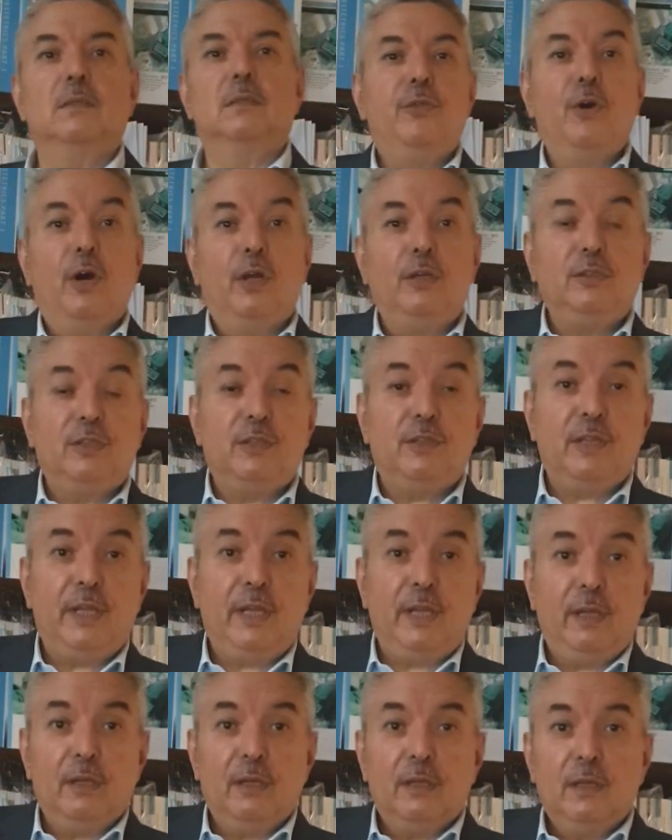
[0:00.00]
Third
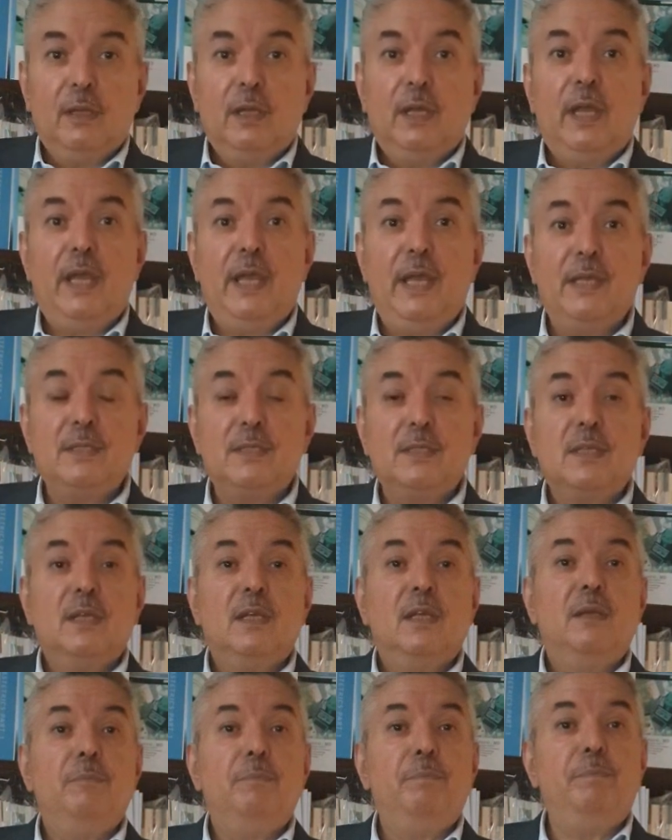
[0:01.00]
thing is
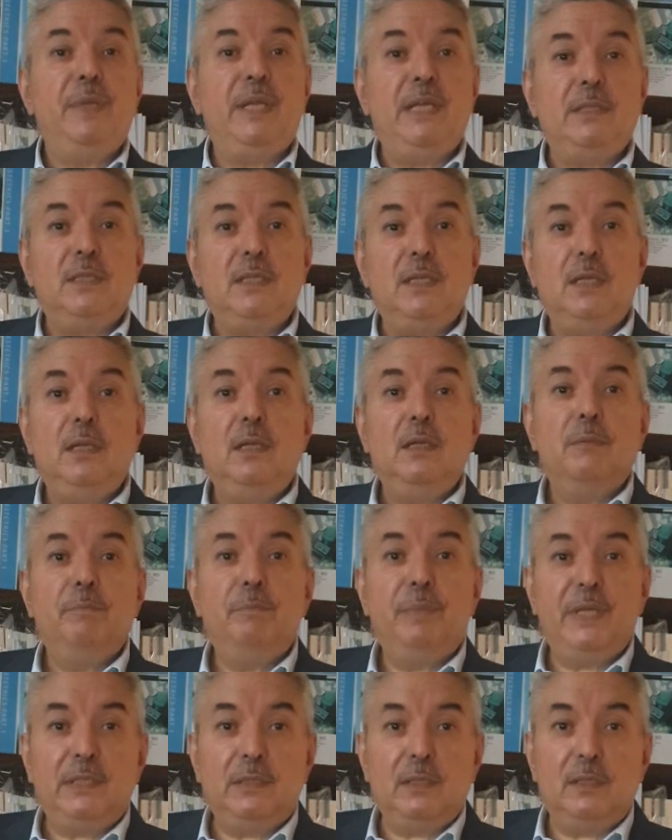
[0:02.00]

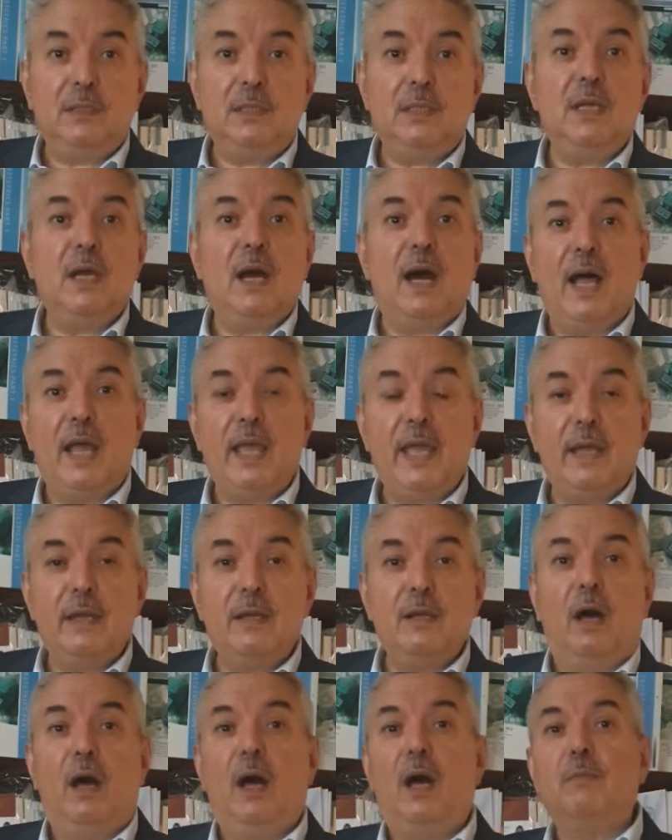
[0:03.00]
PTT,
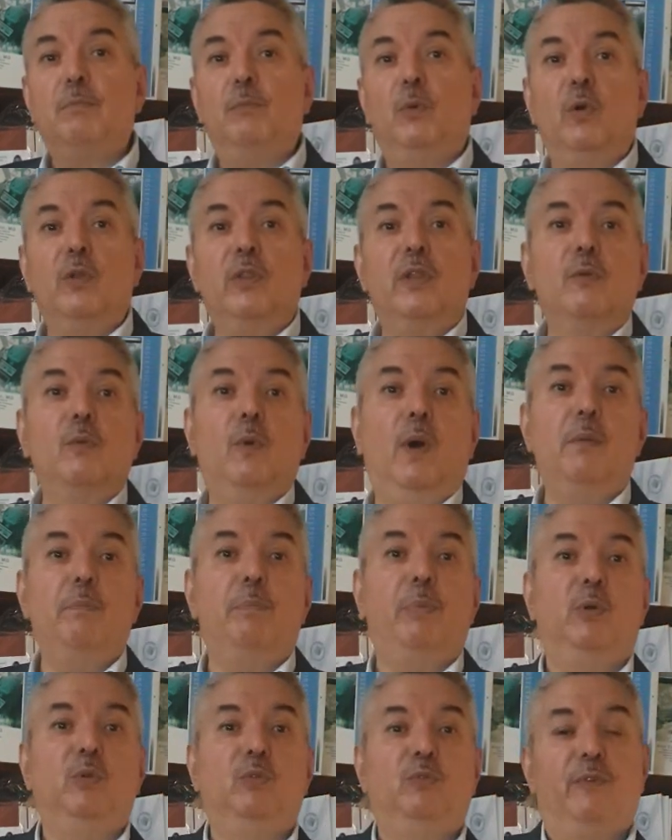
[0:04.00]
INR more than
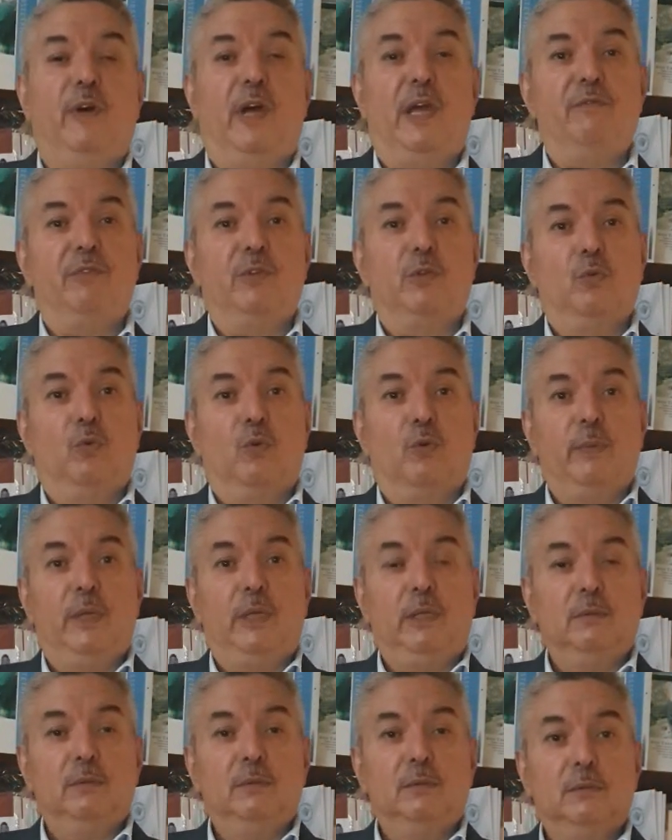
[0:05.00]
1.5 in
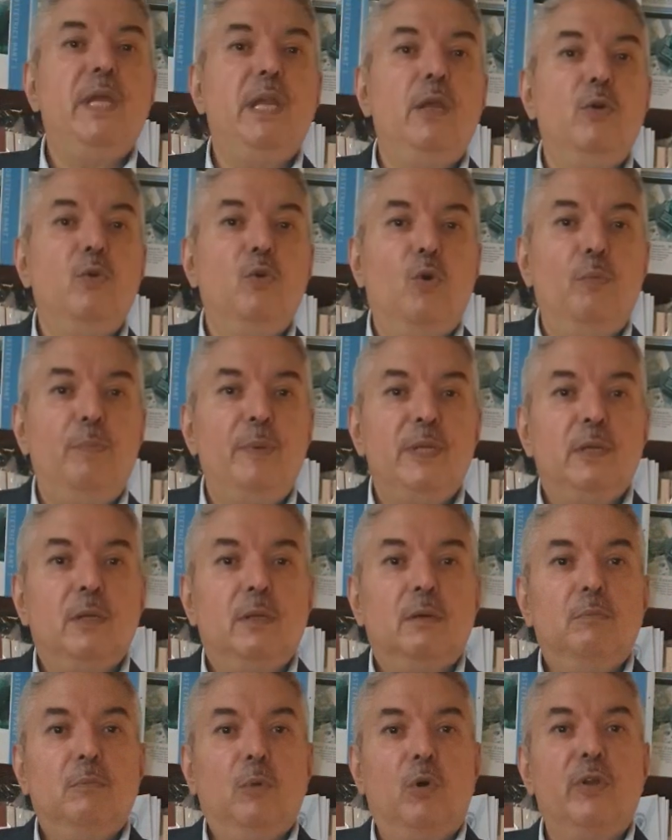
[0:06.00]
normal.
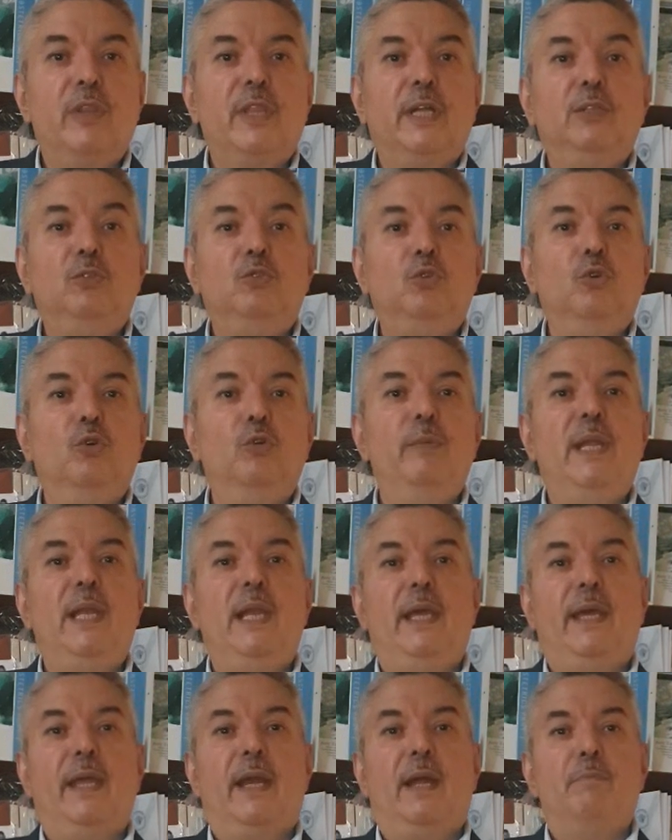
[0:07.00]
Bilirubin more than 2
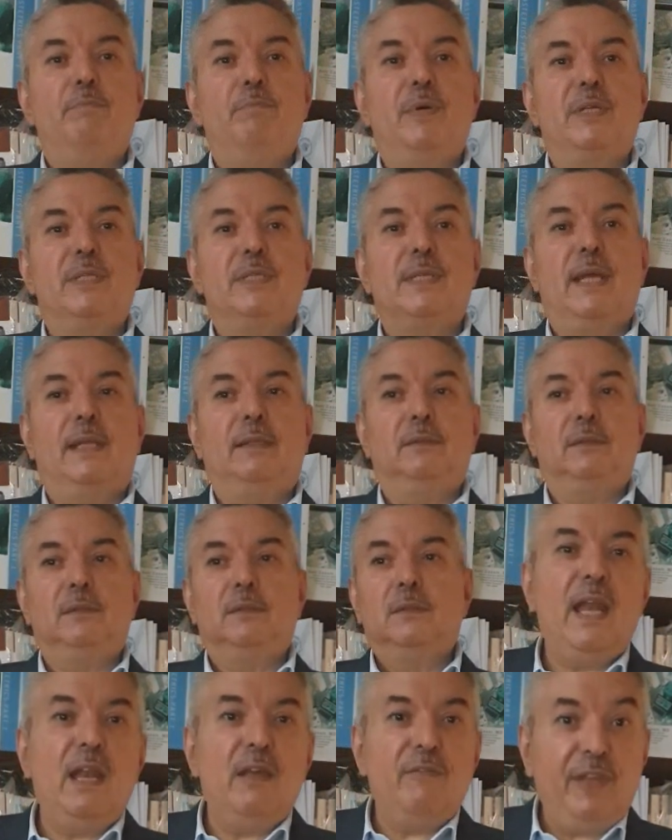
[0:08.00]
milligram
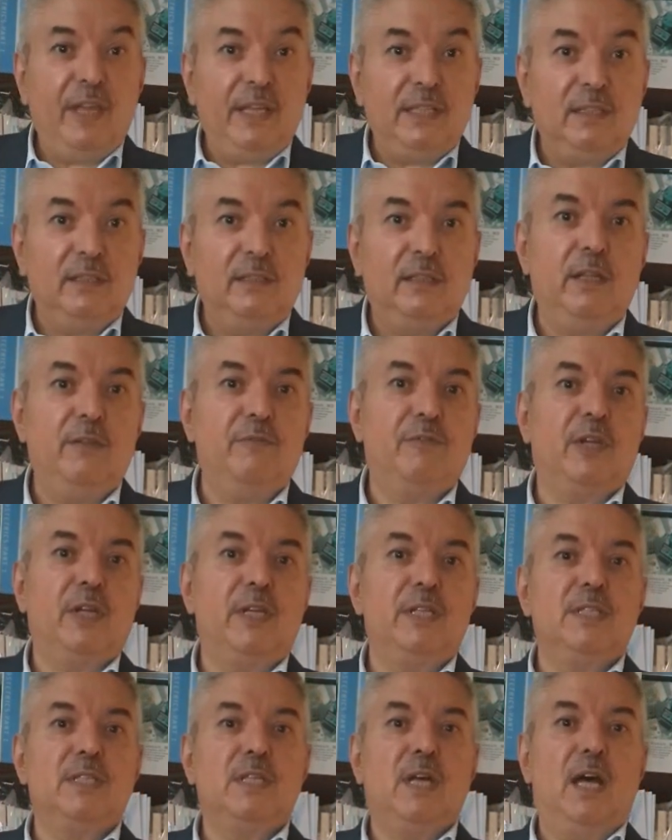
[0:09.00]
percent. Elevated liver
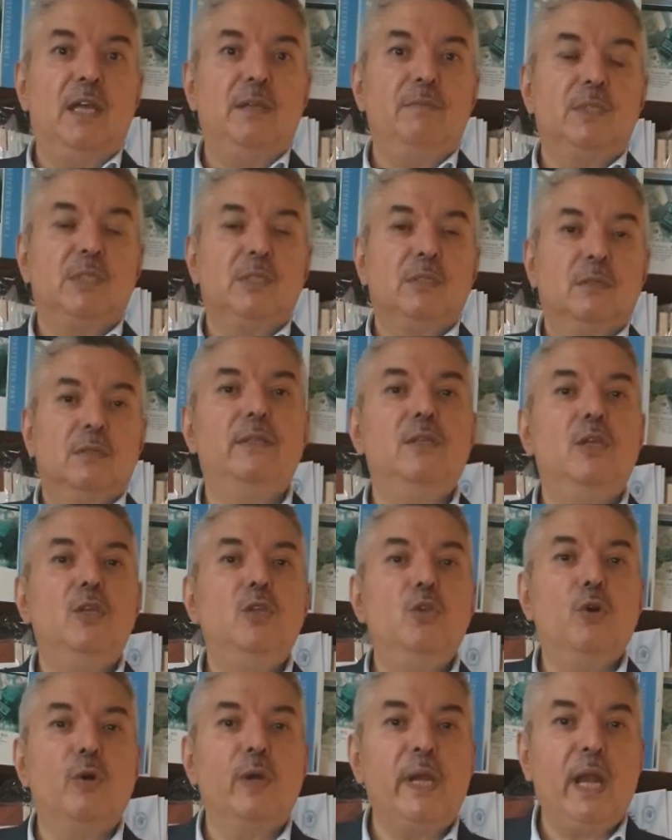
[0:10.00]
enzymes and
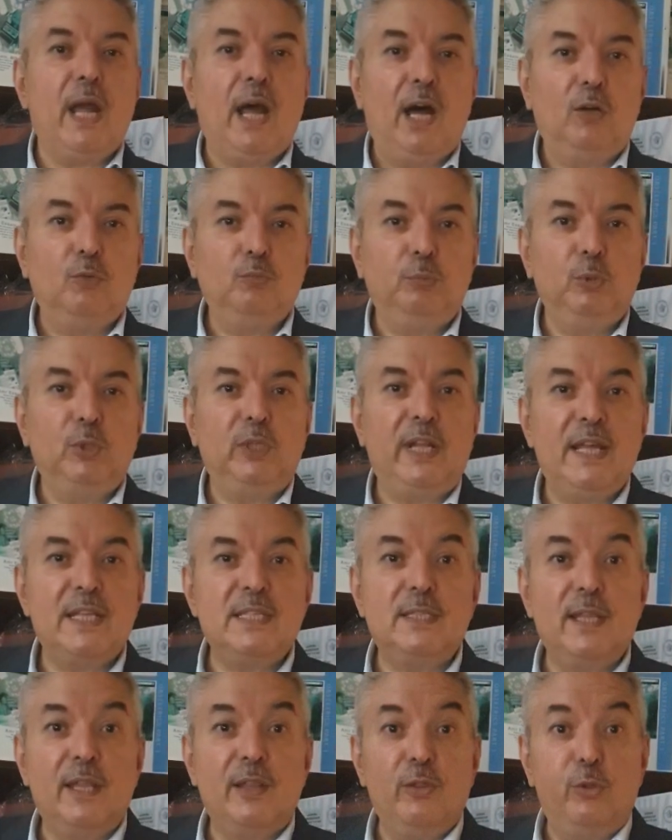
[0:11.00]
urine output
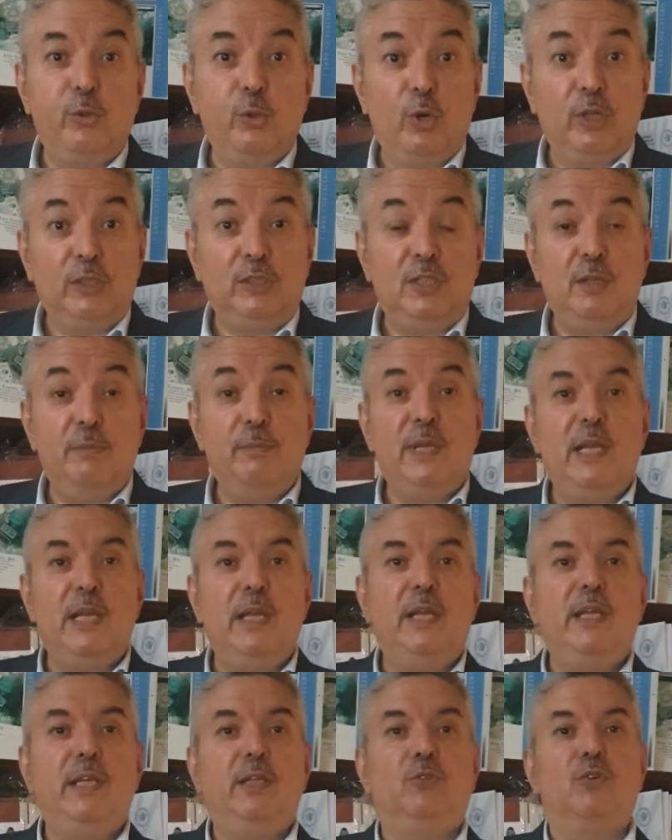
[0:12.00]
less than 30
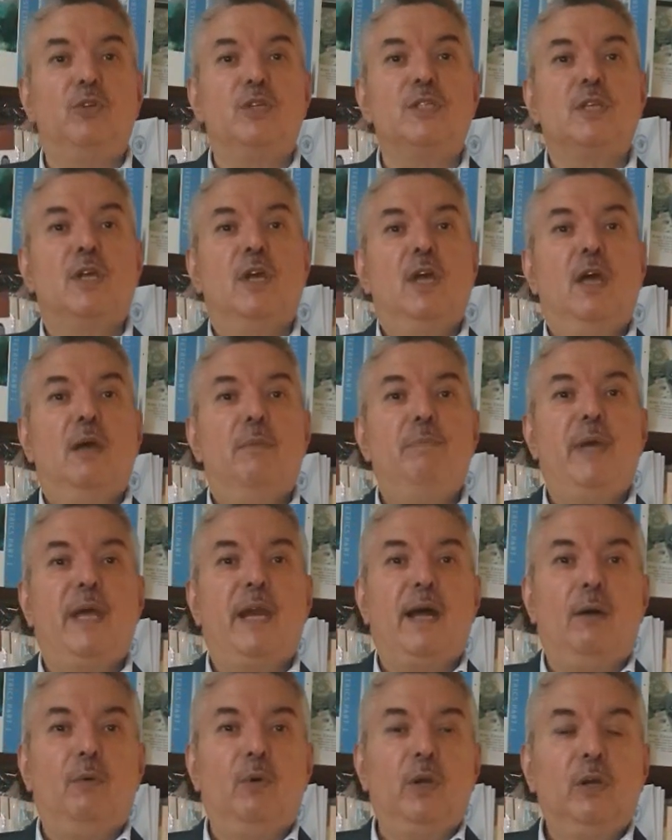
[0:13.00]
milliliters
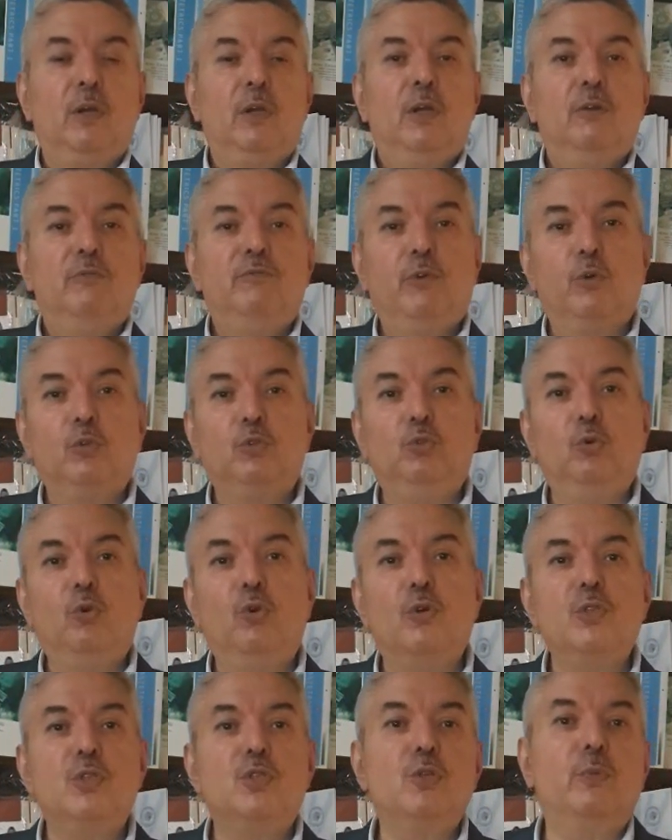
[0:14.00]
per hour for
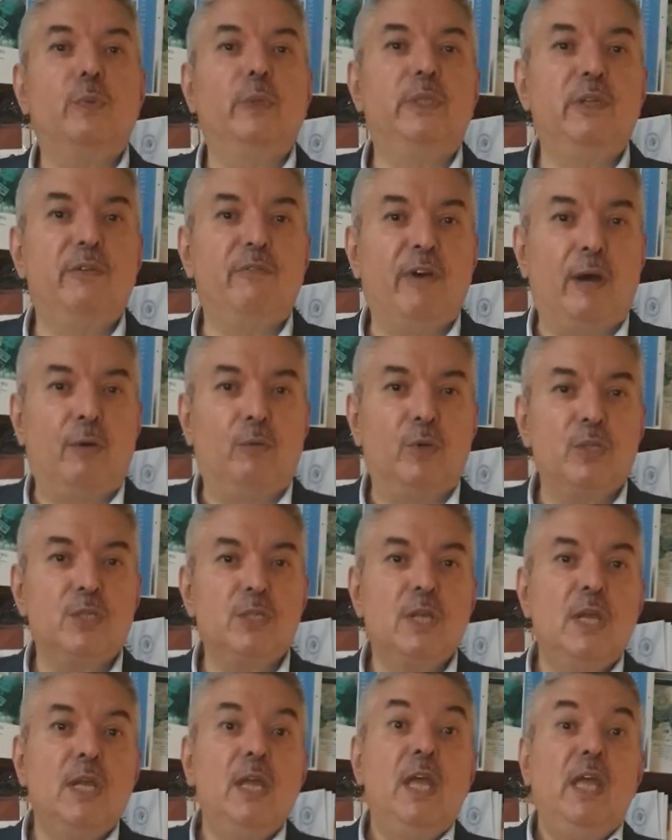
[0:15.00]
2 consecutive
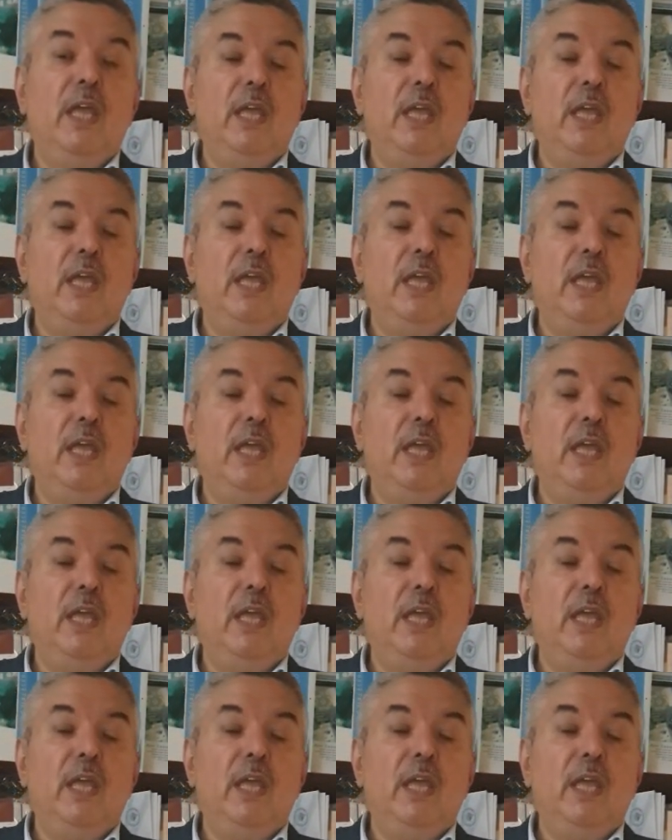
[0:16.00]
hours.